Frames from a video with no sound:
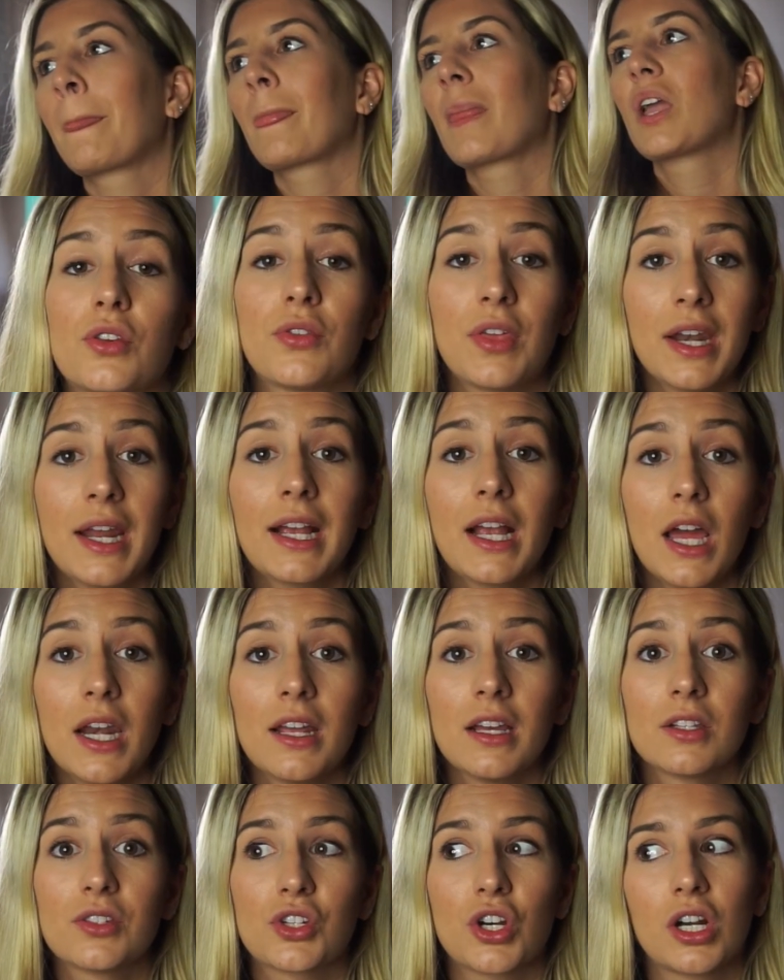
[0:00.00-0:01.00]
But then I
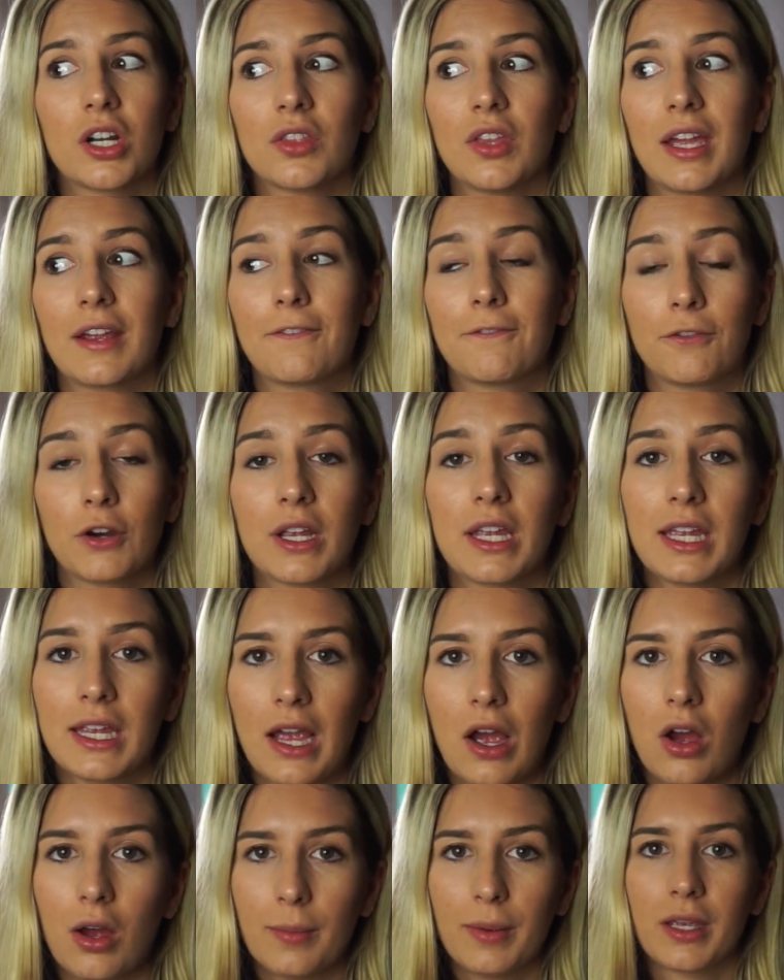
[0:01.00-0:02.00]
kind of started like freaking
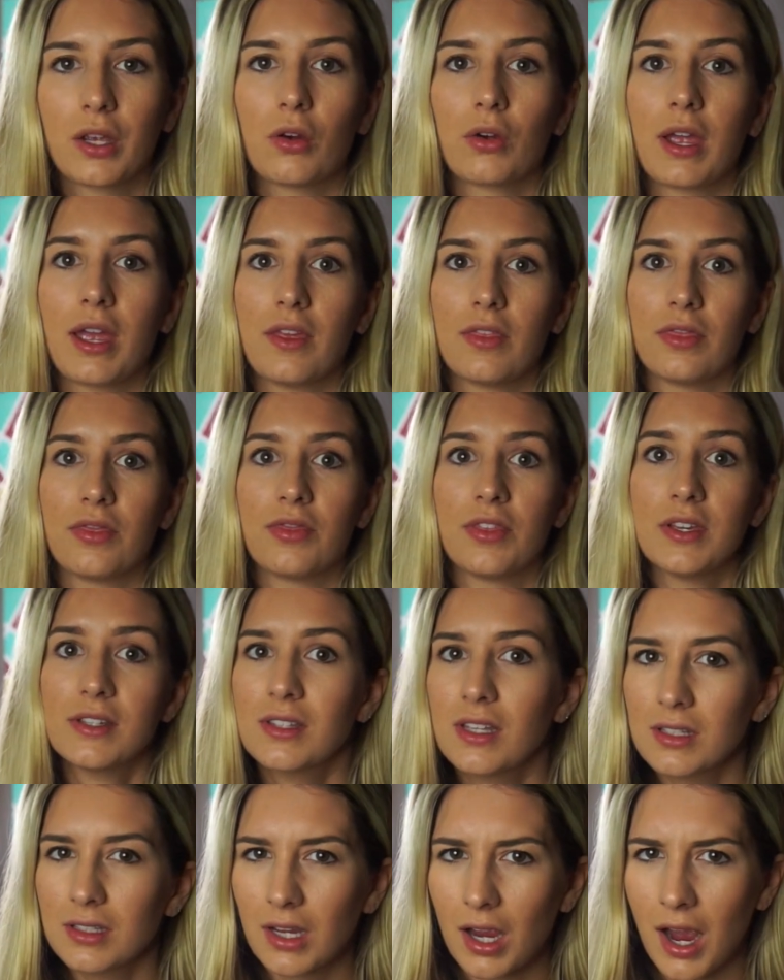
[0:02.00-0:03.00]
out. I'm like, okay,
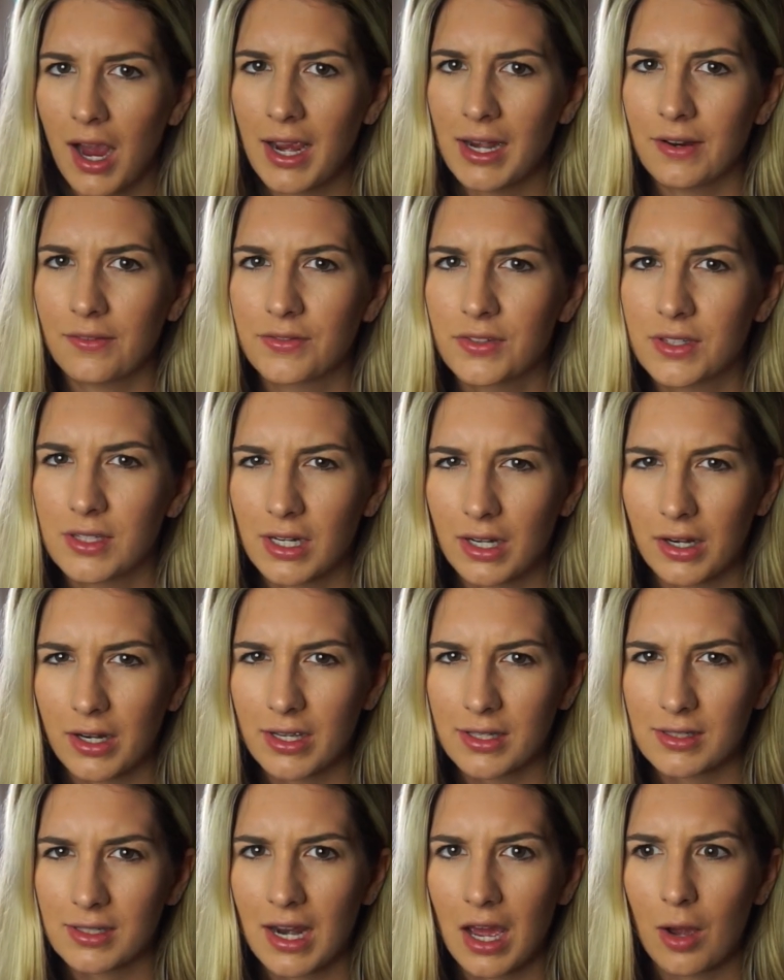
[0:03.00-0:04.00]
this is kind of
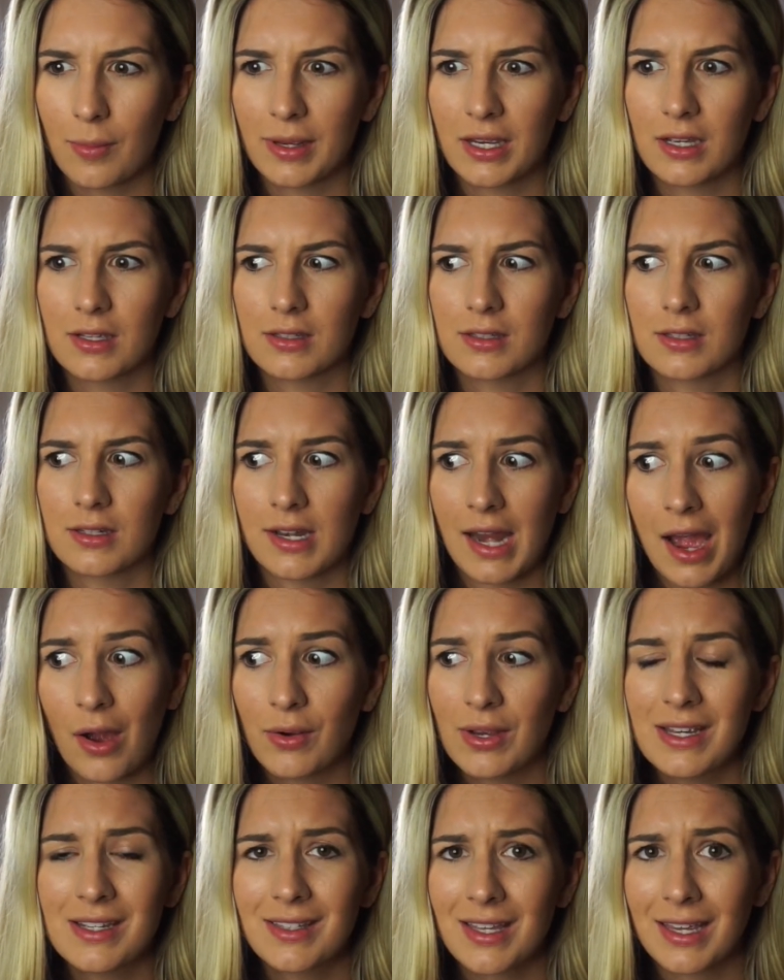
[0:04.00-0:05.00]
serious now because
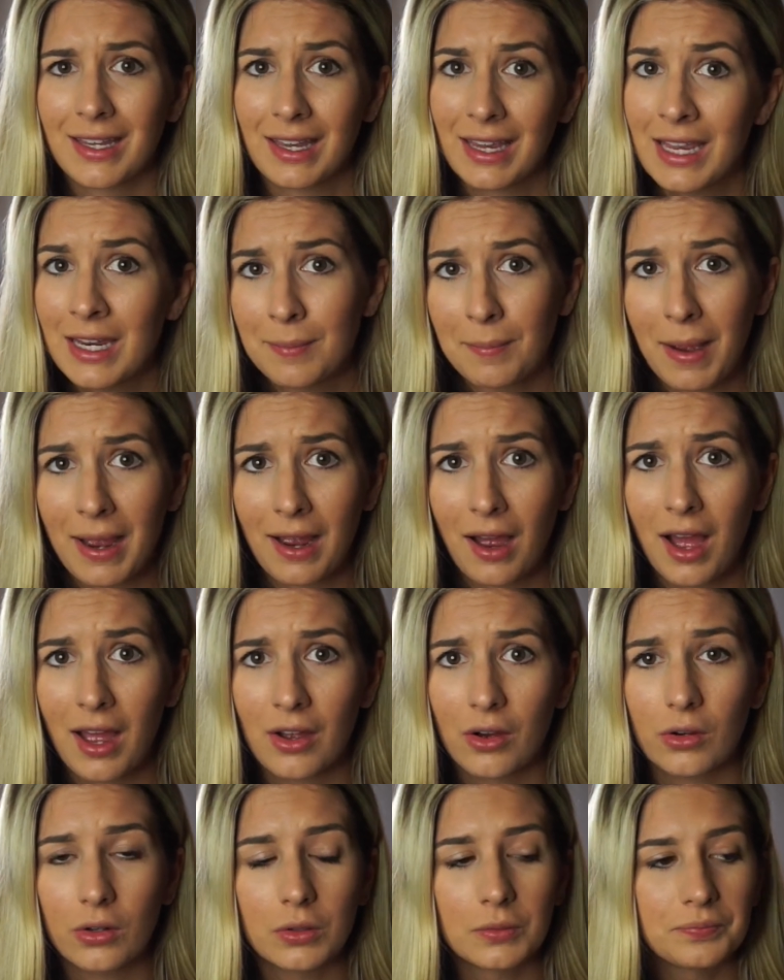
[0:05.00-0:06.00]
now he's like in my
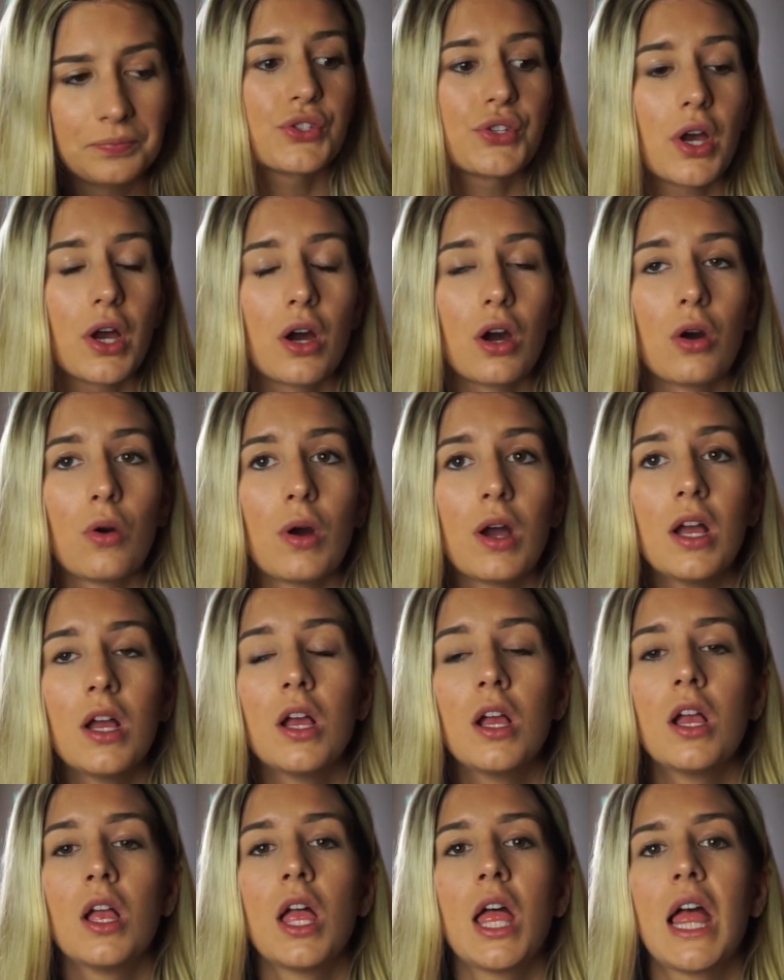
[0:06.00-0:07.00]
aisle. So
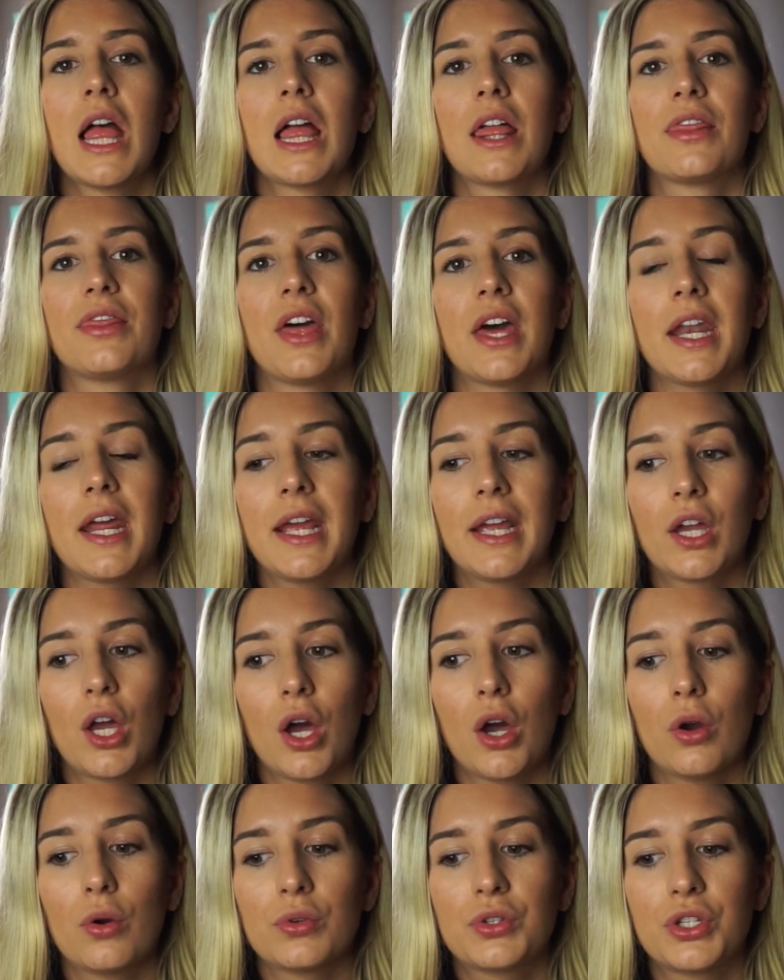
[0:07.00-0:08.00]
then I
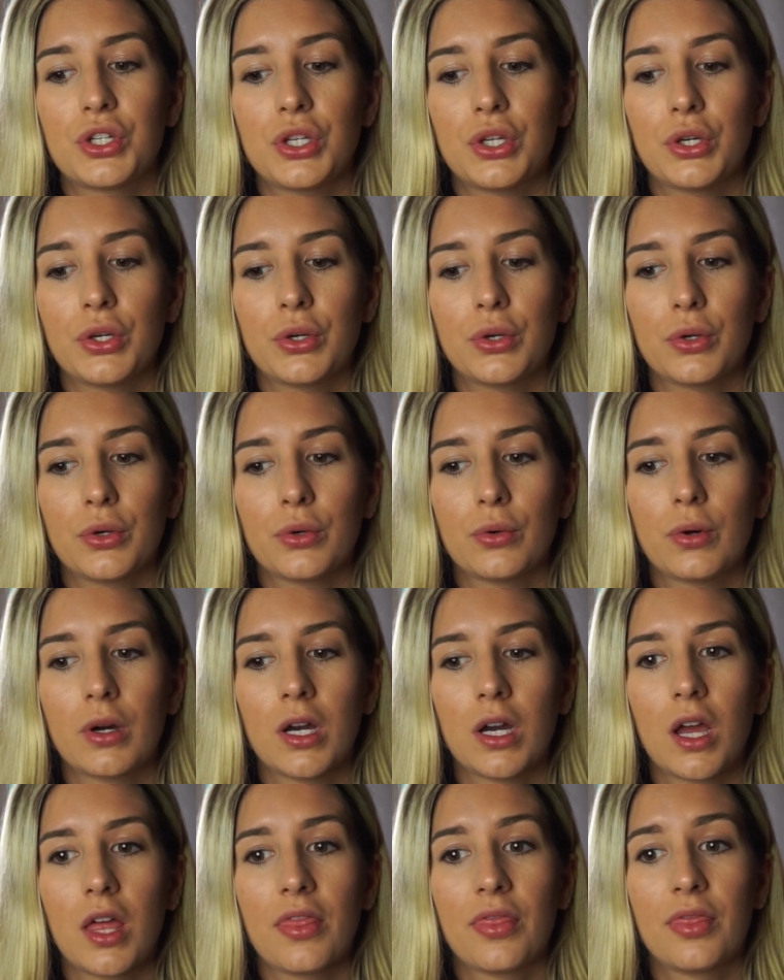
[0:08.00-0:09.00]
go to
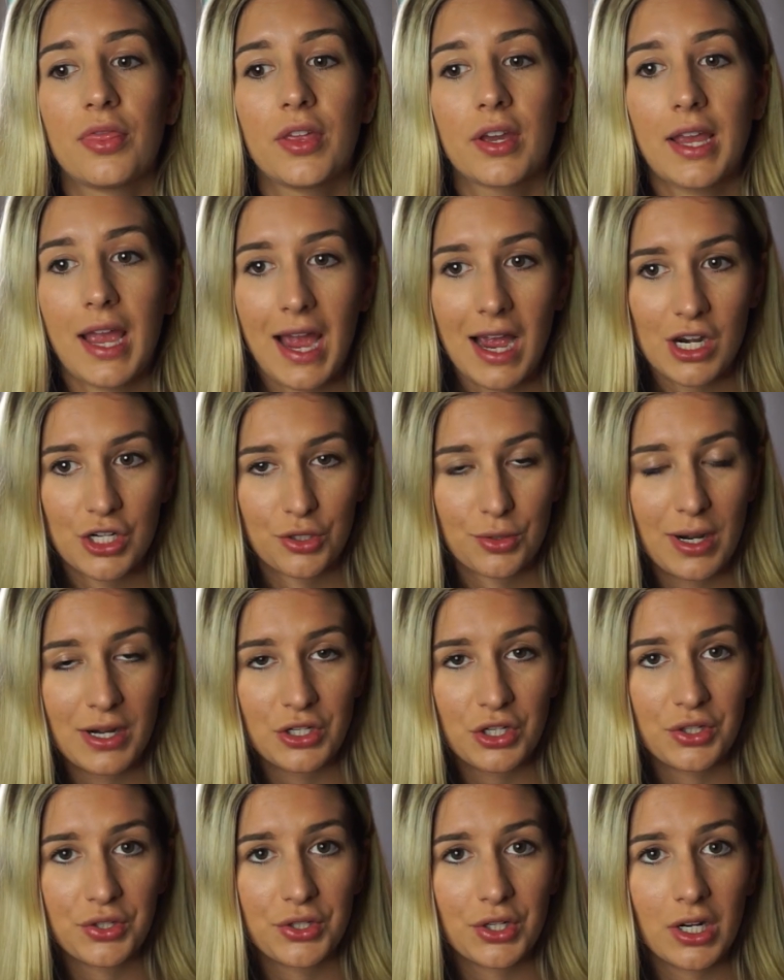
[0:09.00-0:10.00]
the cash
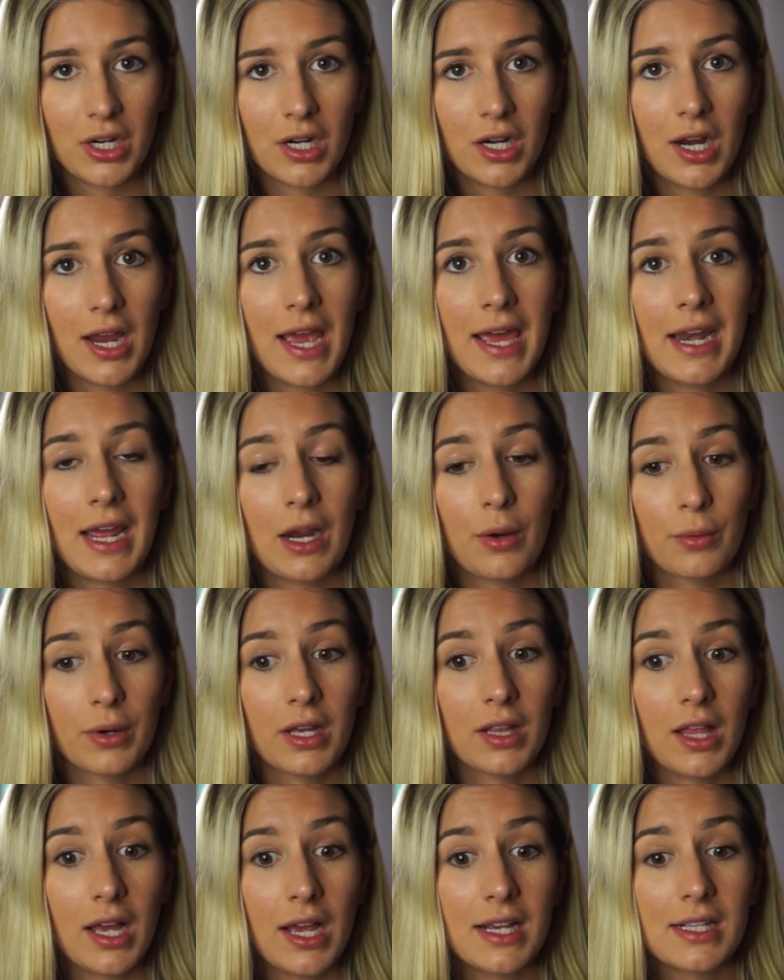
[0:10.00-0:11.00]
register and I
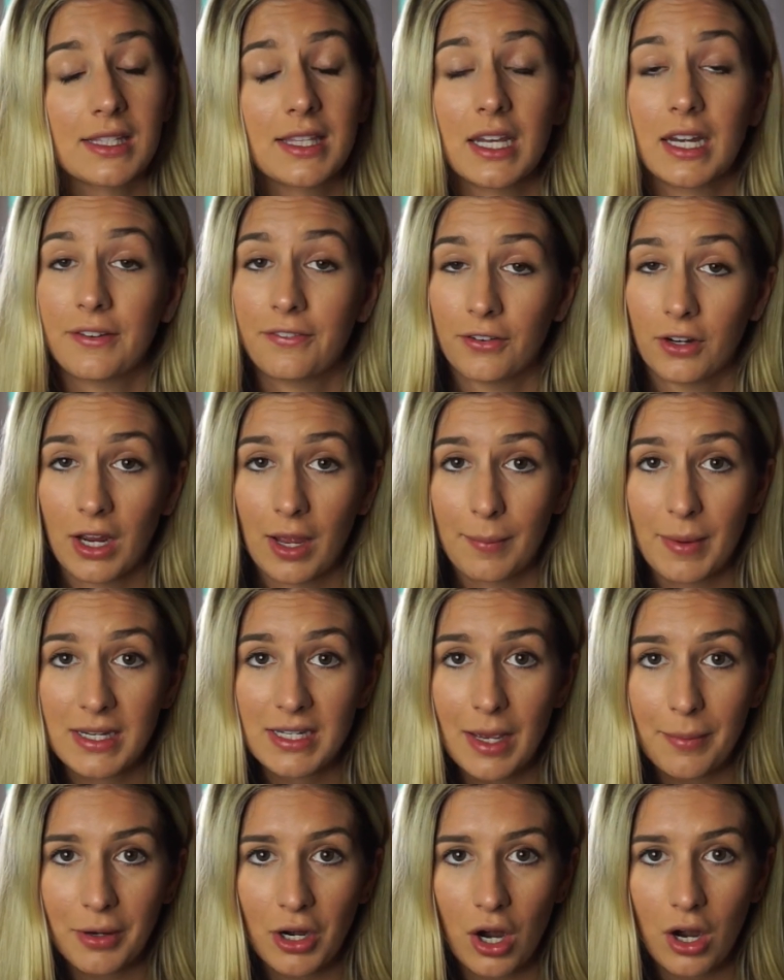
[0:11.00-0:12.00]
realize that I forgot my
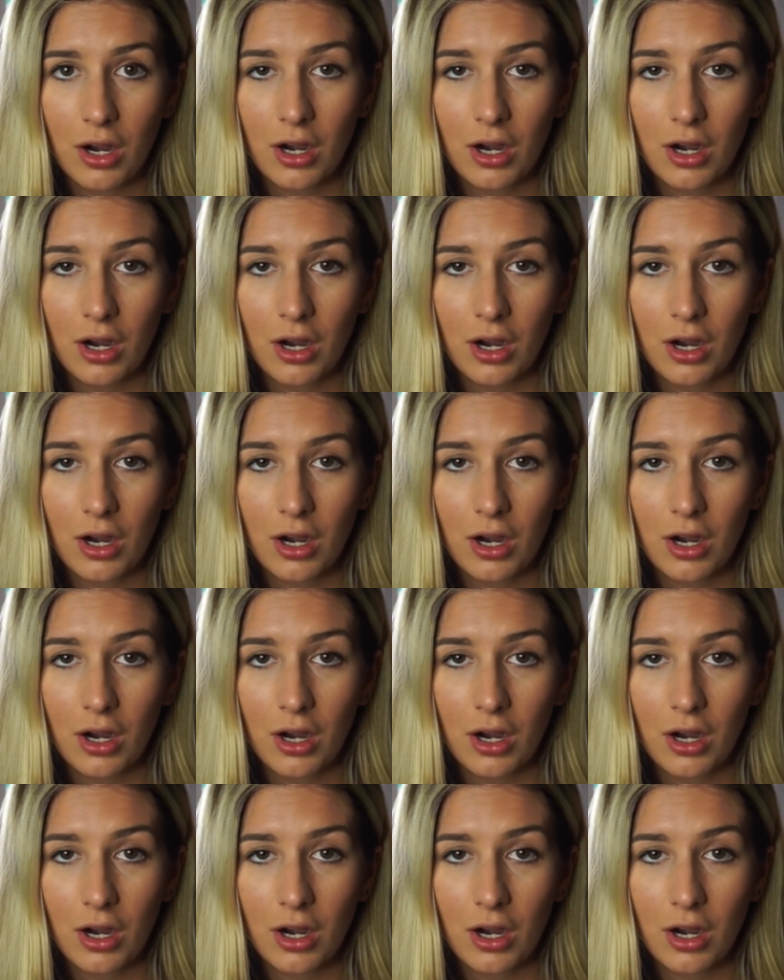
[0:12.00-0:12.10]
debit